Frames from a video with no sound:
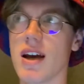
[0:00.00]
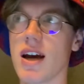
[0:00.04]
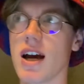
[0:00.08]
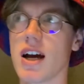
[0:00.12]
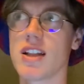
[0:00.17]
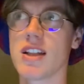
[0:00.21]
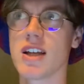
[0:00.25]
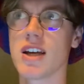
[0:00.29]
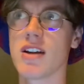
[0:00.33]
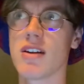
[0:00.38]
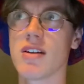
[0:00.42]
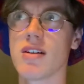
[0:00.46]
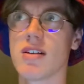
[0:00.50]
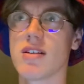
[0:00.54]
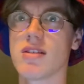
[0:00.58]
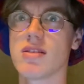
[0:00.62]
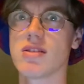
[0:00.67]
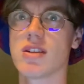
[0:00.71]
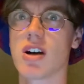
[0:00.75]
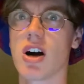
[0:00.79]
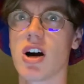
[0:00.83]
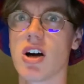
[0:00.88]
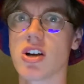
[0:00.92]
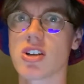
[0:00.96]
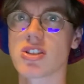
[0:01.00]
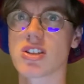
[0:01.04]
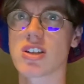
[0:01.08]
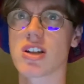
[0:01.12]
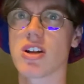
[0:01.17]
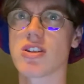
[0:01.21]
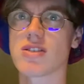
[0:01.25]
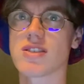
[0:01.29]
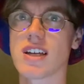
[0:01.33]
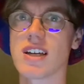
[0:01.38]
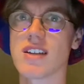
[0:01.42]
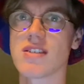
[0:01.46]
And then Zaha
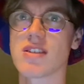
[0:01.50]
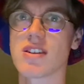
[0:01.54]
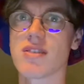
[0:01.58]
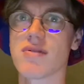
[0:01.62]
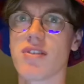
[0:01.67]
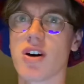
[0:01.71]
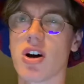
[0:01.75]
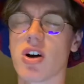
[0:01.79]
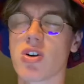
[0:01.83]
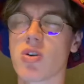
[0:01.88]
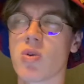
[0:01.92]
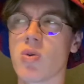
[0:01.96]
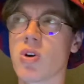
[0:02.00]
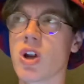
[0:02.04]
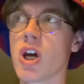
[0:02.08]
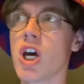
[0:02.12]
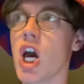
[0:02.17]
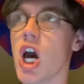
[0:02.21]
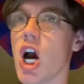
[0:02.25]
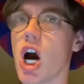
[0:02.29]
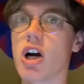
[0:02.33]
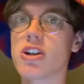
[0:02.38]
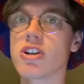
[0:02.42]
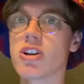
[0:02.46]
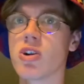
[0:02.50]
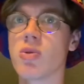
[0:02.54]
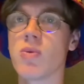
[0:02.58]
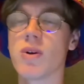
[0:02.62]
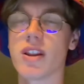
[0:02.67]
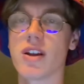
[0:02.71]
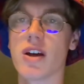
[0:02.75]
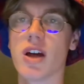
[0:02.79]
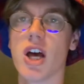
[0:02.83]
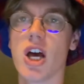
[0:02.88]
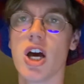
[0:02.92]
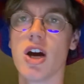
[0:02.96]
slots it into the far corner. I don't know
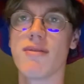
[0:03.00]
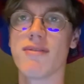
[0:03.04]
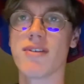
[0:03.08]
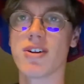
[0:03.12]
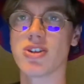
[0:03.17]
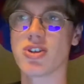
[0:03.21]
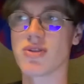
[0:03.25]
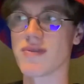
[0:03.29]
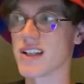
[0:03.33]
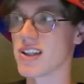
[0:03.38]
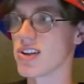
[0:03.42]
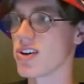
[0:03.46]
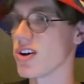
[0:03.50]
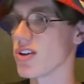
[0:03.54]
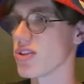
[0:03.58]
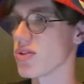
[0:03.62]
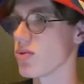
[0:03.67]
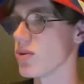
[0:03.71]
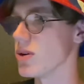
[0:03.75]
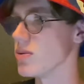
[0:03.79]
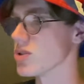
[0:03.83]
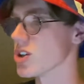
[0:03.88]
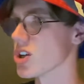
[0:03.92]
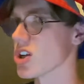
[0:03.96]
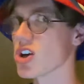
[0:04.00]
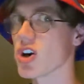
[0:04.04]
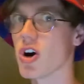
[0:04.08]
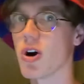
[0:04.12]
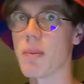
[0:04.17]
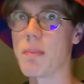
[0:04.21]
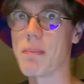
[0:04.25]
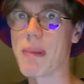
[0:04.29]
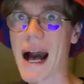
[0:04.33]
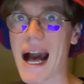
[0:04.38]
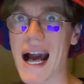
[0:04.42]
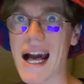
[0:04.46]
whether Virgil van Dijk thought he was going to cut
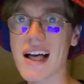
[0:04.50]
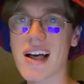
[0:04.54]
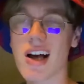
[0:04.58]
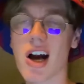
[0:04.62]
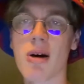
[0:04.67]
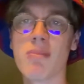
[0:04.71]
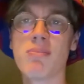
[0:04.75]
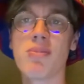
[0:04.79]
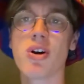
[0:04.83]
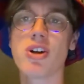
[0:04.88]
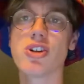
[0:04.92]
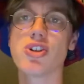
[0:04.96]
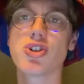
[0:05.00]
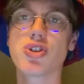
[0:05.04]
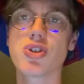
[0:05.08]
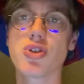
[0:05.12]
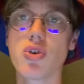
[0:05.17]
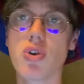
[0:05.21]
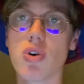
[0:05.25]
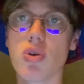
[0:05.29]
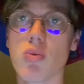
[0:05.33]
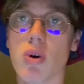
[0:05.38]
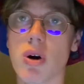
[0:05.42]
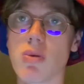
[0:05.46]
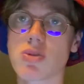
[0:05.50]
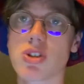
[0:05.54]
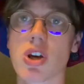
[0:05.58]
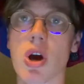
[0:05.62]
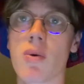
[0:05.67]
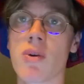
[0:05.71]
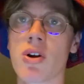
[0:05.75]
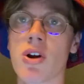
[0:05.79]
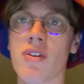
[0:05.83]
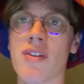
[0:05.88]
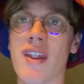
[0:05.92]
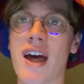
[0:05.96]
back. I'm not sure what was going
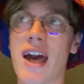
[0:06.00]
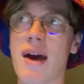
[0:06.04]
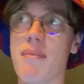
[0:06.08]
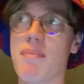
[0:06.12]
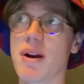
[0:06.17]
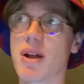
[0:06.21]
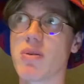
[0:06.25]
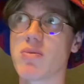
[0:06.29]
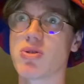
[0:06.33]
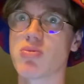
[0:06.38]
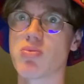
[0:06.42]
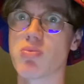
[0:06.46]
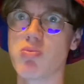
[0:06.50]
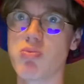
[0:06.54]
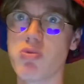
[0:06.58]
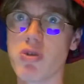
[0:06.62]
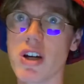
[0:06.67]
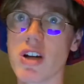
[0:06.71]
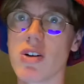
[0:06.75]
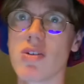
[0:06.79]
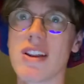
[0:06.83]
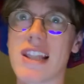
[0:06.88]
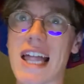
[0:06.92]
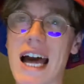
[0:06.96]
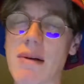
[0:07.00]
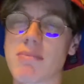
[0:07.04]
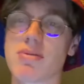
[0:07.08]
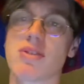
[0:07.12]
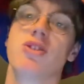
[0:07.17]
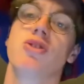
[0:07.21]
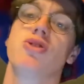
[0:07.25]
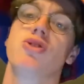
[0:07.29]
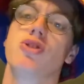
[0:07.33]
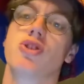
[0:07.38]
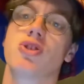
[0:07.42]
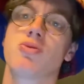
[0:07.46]
on there, but it was a real lapse
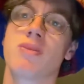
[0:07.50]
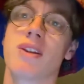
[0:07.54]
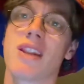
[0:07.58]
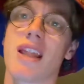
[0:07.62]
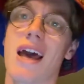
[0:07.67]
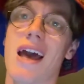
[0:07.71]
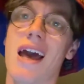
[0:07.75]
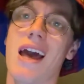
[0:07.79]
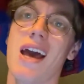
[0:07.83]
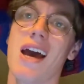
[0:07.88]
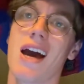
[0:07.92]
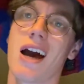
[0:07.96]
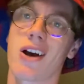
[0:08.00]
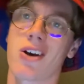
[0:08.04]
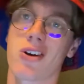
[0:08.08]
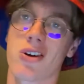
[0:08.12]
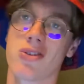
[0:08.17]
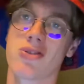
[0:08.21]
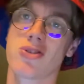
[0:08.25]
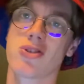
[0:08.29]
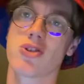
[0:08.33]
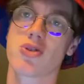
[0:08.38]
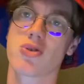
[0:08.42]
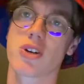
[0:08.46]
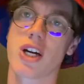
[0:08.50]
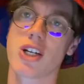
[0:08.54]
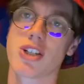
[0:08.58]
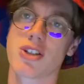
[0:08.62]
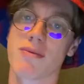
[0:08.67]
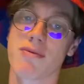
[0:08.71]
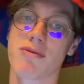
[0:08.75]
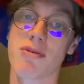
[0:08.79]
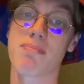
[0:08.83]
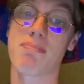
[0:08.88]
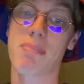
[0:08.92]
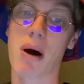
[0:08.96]
in judgment there and concentration
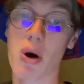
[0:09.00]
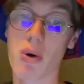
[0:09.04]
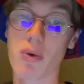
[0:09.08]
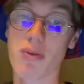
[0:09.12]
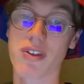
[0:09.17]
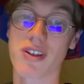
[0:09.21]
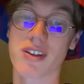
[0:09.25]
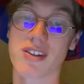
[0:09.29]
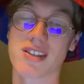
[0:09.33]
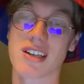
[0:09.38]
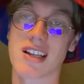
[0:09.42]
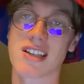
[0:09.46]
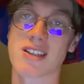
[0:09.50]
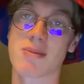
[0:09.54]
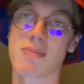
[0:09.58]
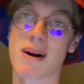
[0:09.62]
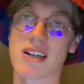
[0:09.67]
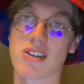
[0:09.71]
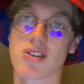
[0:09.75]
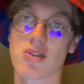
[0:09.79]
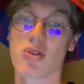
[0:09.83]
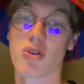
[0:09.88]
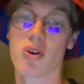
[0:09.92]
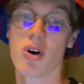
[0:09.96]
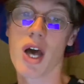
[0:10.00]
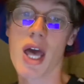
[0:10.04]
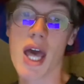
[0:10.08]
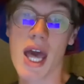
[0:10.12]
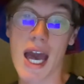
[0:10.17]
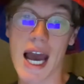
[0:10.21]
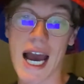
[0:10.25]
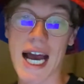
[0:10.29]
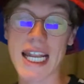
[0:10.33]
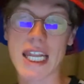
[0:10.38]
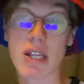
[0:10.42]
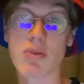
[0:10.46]
from both of the centre-backs. I thought
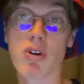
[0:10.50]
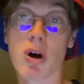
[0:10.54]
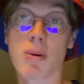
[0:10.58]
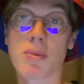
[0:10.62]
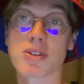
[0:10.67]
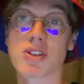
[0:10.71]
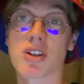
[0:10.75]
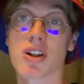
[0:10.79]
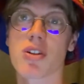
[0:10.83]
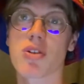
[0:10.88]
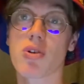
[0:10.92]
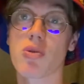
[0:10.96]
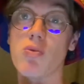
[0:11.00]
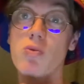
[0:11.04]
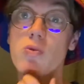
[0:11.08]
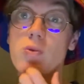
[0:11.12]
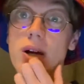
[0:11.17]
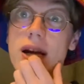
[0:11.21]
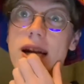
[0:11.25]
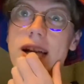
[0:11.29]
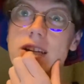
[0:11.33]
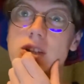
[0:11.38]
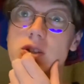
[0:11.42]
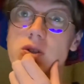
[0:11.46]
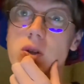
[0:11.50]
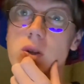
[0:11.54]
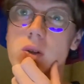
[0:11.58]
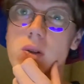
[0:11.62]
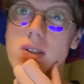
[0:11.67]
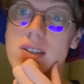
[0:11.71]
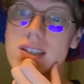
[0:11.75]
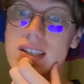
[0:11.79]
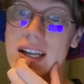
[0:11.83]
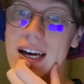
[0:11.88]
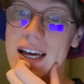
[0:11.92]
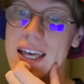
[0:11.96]
Andy Robertson, really struggled
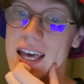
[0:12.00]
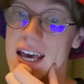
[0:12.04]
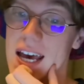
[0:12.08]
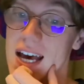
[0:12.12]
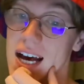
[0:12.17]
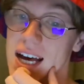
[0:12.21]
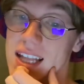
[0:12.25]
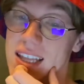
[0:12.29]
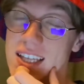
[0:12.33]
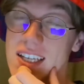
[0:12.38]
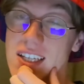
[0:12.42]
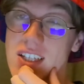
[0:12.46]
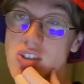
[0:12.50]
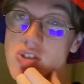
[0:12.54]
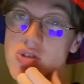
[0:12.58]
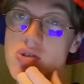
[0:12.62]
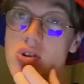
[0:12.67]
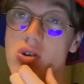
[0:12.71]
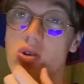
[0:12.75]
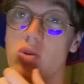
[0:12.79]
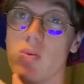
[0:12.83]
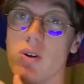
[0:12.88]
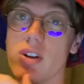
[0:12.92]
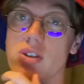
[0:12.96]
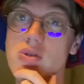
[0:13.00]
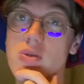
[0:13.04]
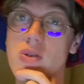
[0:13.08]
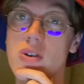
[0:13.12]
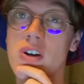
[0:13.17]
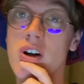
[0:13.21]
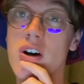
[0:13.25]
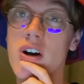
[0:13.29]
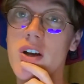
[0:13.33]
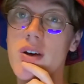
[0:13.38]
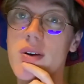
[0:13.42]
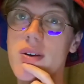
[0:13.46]
today. I think he struggled with Jordan
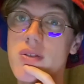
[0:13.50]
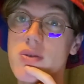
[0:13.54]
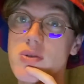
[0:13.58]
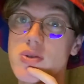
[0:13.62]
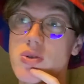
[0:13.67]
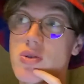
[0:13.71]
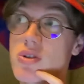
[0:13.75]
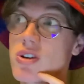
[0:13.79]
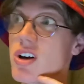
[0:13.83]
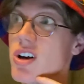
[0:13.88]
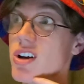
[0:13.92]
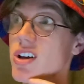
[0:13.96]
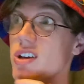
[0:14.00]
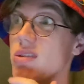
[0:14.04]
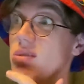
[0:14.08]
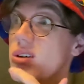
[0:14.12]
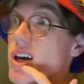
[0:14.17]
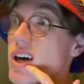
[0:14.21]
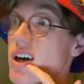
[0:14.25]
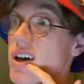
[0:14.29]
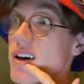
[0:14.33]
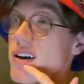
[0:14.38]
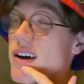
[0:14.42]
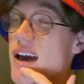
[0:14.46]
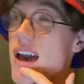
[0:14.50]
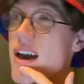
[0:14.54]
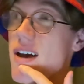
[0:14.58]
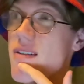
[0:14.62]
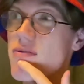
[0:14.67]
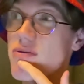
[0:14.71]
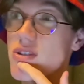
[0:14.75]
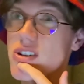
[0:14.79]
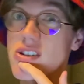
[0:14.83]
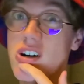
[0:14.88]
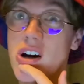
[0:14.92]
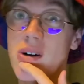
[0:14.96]
Ayew. I thought Jordan Ayew
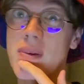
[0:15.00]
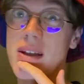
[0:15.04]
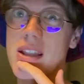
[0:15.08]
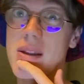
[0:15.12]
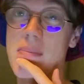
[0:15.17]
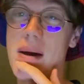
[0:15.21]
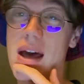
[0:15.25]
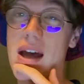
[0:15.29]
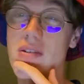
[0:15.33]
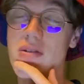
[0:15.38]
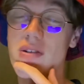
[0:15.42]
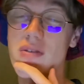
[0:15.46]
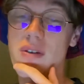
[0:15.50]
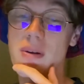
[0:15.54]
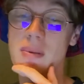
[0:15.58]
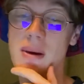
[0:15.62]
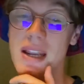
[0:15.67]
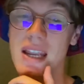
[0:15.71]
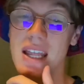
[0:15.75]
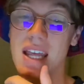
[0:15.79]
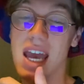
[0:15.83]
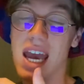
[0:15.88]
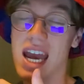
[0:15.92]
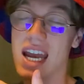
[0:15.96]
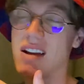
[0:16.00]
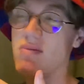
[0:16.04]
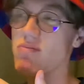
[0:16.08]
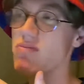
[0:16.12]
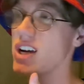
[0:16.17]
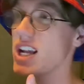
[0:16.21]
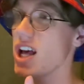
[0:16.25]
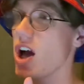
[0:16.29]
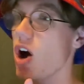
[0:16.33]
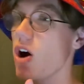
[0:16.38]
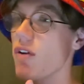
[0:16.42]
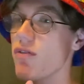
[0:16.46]
every time had the better of him, and he didn't
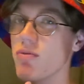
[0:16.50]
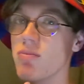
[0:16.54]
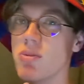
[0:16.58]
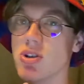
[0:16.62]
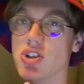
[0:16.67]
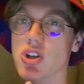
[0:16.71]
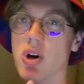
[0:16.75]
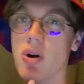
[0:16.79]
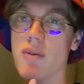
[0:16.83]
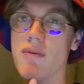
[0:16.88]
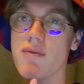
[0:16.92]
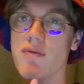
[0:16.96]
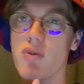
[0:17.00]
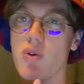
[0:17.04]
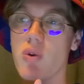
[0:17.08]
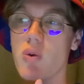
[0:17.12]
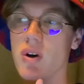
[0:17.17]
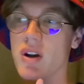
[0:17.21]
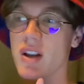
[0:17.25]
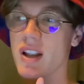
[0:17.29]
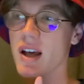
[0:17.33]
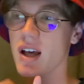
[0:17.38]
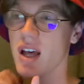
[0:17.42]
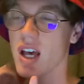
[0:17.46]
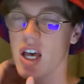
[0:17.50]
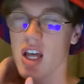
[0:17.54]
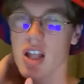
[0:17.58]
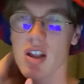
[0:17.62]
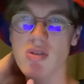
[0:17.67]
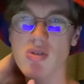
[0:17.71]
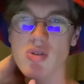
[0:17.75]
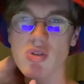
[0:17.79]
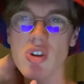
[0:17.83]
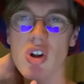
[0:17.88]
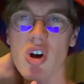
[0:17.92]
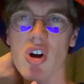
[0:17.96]
really offer much going forward. And
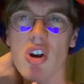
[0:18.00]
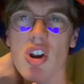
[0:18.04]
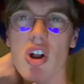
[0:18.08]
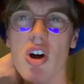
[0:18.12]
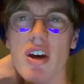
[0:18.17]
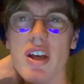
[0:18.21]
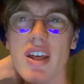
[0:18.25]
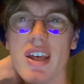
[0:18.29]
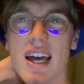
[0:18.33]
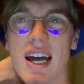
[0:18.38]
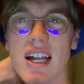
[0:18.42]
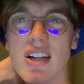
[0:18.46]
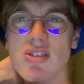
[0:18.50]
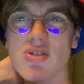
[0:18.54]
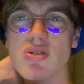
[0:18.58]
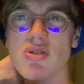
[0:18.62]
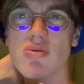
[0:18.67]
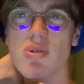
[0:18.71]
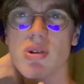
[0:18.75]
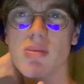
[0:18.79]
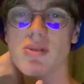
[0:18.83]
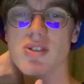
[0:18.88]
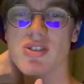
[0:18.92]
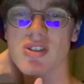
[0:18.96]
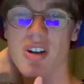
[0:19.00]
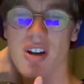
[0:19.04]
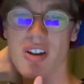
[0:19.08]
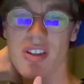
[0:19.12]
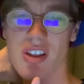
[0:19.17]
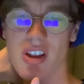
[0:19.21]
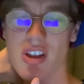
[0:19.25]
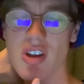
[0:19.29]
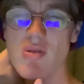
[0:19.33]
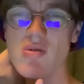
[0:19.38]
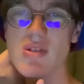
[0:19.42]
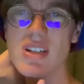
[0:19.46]
it's not like Andrew Robertson. I
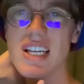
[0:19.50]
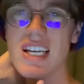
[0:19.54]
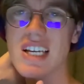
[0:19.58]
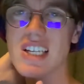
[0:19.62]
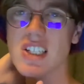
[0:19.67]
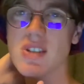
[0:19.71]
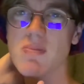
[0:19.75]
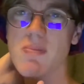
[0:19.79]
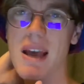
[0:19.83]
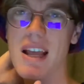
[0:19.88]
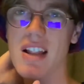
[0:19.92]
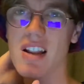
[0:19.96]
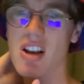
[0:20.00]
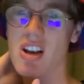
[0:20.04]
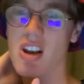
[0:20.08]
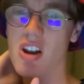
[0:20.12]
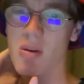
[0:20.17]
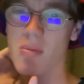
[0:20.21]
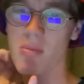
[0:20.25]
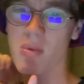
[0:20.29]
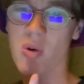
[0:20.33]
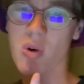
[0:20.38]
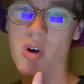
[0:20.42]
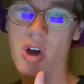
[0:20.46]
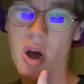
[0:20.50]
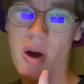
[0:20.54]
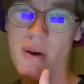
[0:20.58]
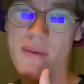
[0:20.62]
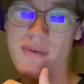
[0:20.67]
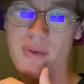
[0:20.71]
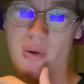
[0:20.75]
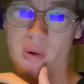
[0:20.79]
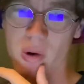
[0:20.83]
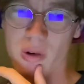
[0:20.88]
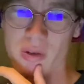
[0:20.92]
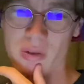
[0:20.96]
usually expect a lot more going
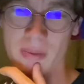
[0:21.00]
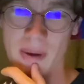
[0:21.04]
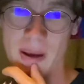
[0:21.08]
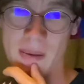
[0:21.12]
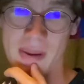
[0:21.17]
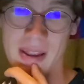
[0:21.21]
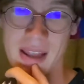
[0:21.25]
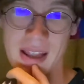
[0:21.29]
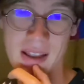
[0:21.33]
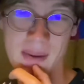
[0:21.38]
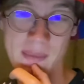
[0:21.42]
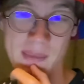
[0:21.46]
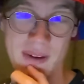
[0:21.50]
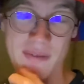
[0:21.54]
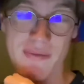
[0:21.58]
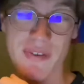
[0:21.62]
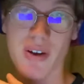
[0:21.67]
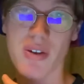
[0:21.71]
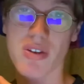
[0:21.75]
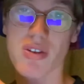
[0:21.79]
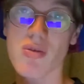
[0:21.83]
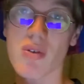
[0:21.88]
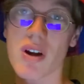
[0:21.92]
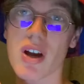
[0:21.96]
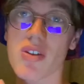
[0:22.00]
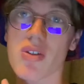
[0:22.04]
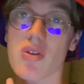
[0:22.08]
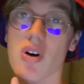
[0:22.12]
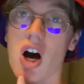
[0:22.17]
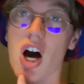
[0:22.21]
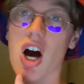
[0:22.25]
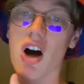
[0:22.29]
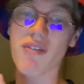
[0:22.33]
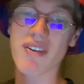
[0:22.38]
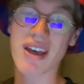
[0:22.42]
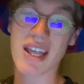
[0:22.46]
forward from him. And then the midfield three, I thought
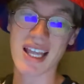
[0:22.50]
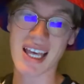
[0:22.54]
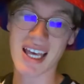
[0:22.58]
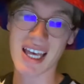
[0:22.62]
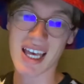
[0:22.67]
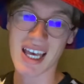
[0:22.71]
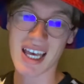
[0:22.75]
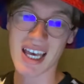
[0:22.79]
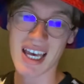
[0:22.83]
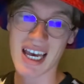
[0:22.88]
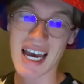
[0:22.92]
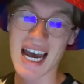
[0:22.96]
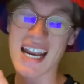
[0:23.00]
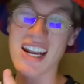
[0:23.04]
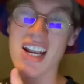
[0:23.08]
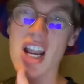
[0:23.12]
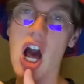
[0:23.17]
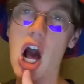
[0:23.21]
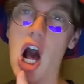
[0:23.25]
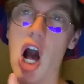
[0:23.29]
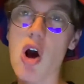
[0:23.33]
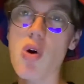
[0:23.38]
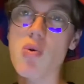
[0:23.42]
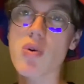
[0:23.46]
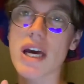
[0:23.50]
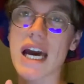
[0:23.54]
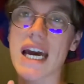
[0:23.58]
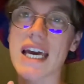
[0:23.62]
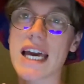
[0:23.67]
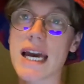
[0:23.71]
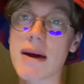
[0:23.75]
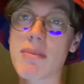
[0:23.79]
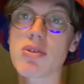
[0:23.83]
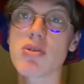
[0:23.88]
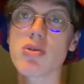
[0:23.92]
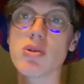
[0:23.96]
Harvey Elliott had an okay
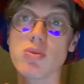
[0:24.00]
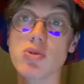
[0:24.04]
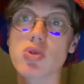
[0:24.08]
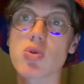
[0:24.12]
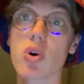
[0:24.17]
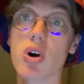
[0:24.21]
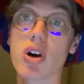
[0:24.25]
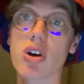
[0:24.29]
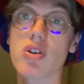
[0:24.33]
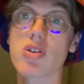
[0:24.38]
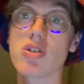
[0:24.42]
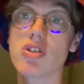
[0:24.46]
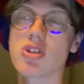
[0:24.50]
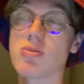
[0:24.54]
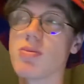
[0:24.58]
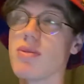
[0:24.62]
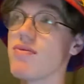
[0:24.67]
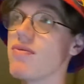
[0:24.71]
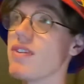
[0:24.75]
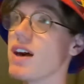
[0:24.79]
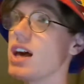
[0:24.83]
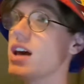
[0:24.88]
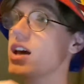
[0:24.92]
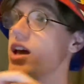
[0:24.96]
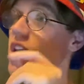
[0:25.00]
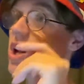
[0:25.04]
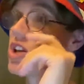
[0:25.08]
game. I thought he was quite good, to be fair.